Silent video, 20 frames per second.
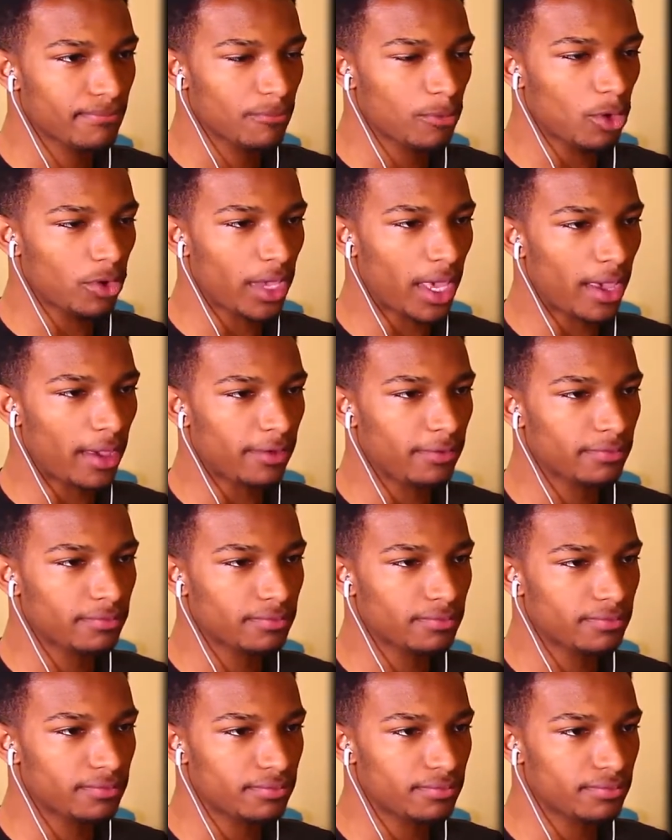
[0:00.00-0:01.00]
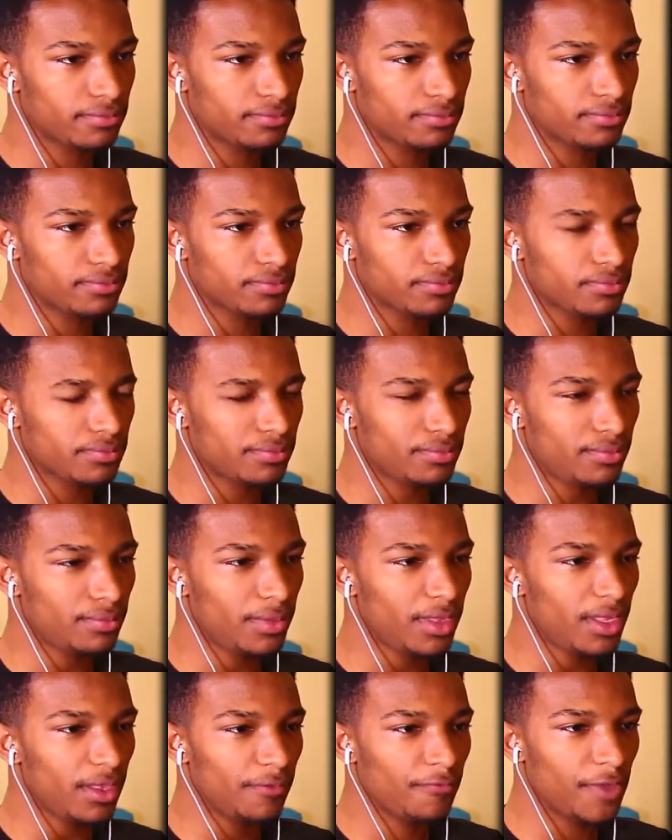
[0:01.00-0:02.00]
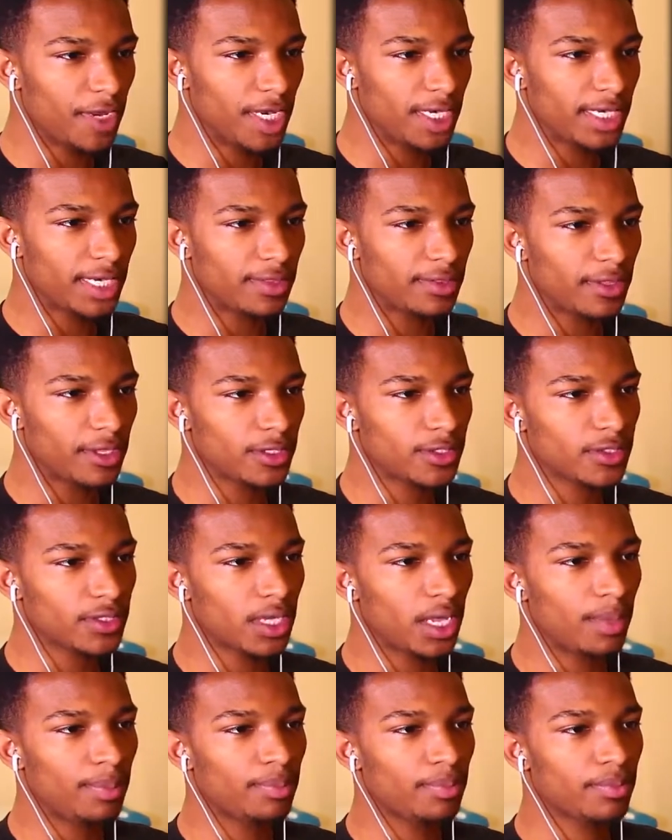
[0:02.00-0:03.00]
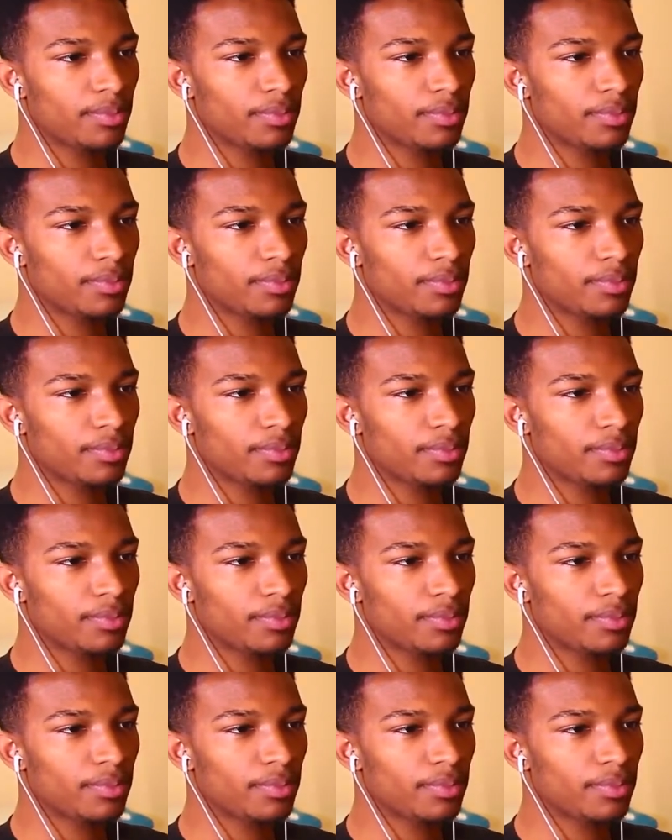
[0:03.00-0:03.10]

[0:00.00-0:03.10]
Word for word: Okay finishing this up.